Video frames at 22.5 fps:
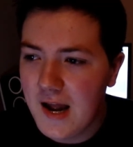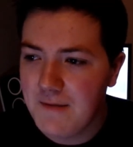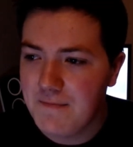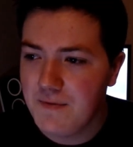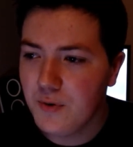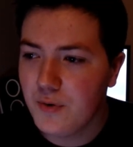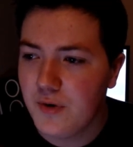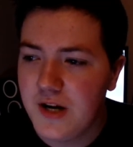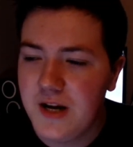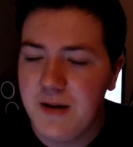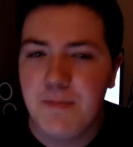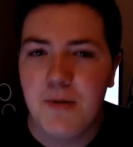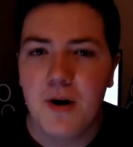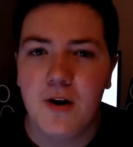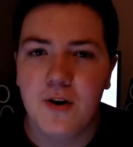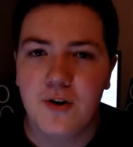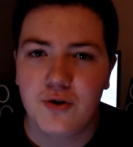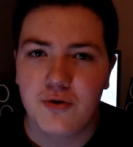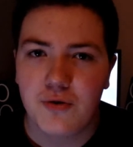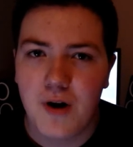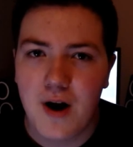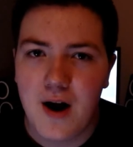if you keep
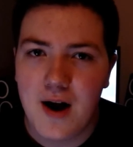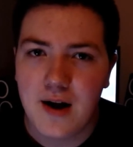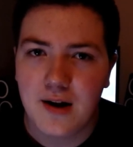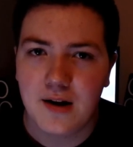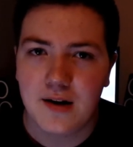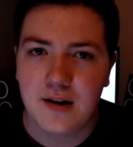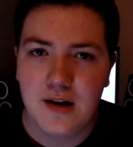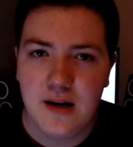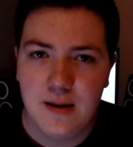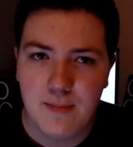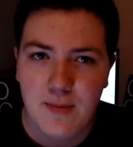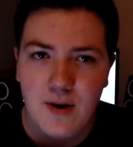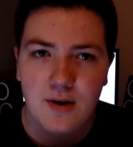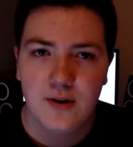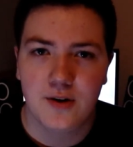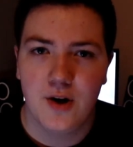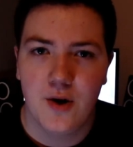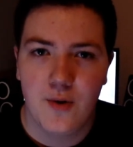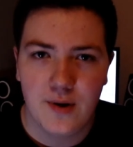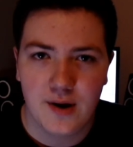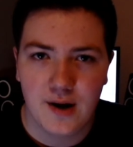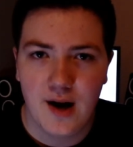on trying and keep
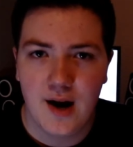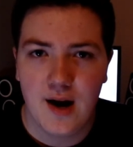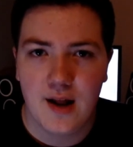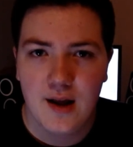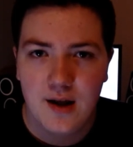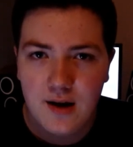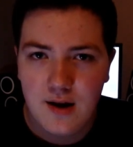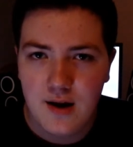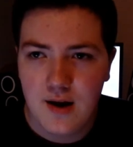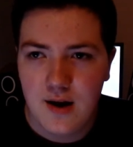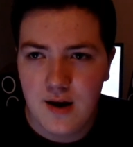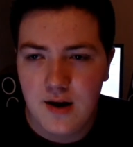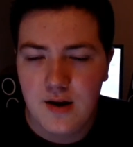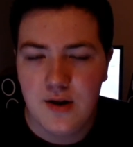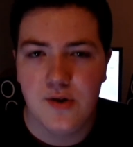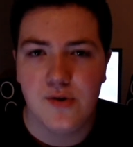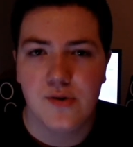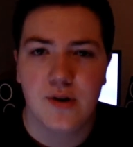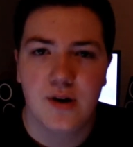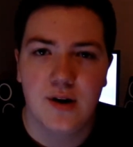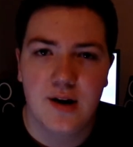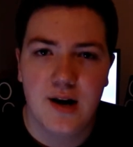on going at it,
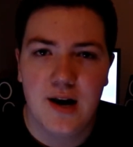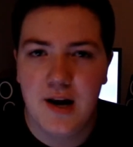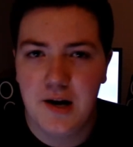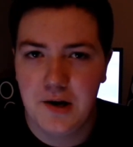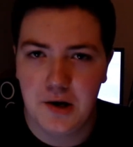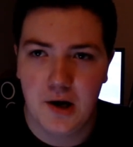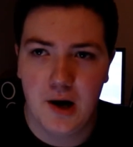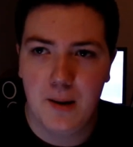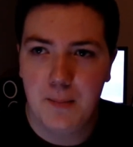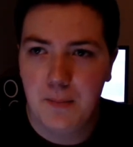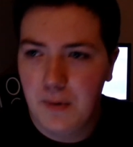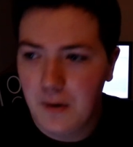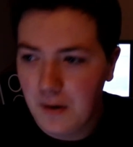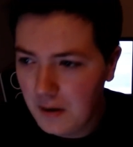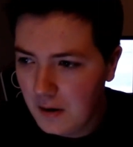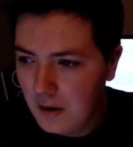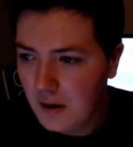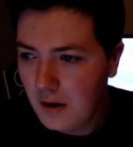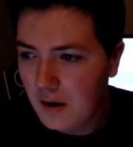you can end up